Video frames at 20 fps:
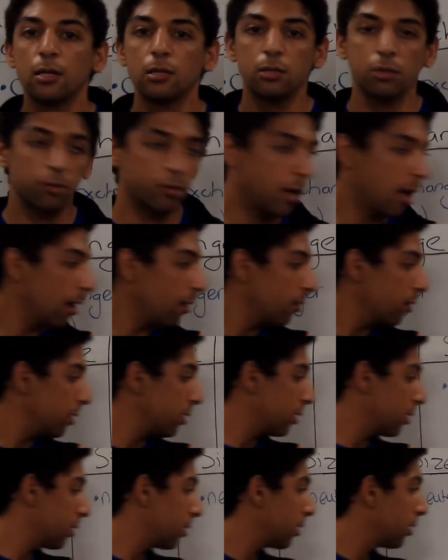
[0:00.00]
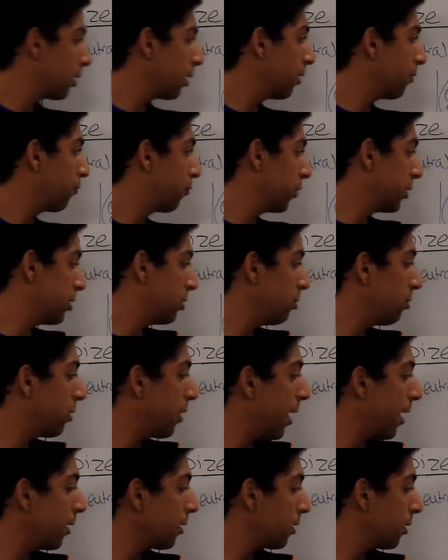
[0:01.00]
So now if we do
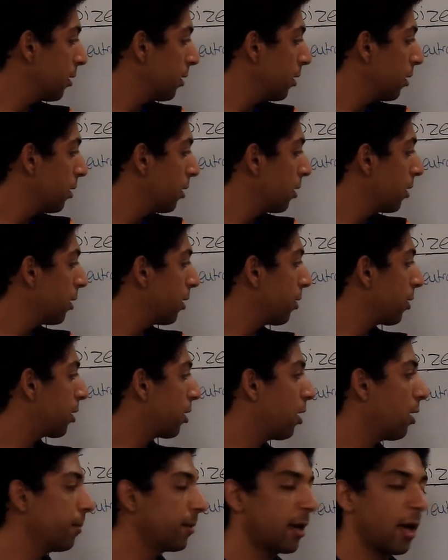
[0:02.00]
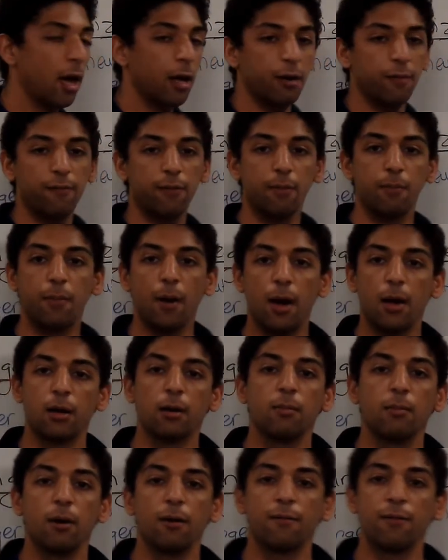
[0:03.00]
that, coming out of the
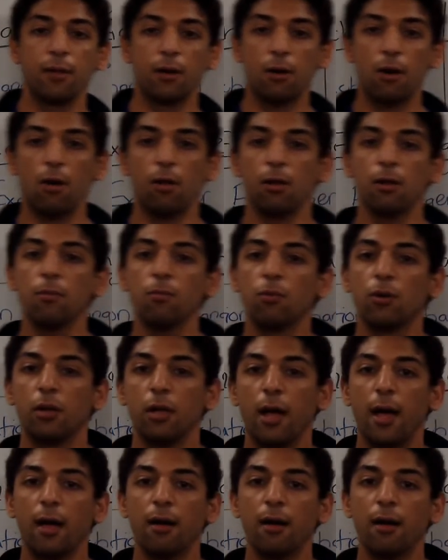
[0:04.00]
bottom of the column, we'll